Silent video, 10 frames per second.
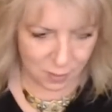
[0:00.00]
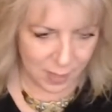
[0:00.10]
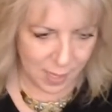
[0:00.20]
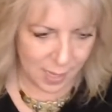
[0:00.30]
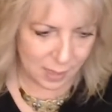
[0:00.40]

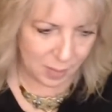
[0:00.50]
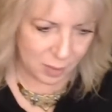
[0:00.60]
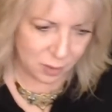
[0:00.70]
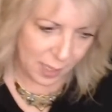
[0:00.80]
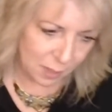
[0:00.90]
Okay, let me
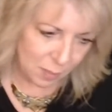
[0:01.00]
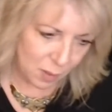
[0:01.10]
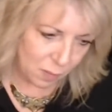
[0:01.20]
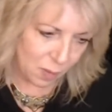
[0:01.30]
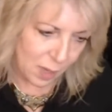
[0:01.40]
check them
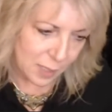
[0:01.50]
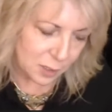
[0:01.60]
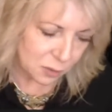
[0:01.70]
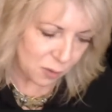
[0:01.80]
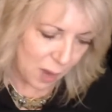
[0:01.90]
over. I
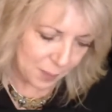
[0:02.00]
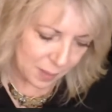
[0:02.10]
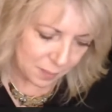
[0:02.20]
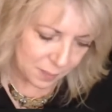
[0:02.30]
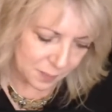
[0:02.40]
just dropped
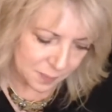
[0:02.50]
them.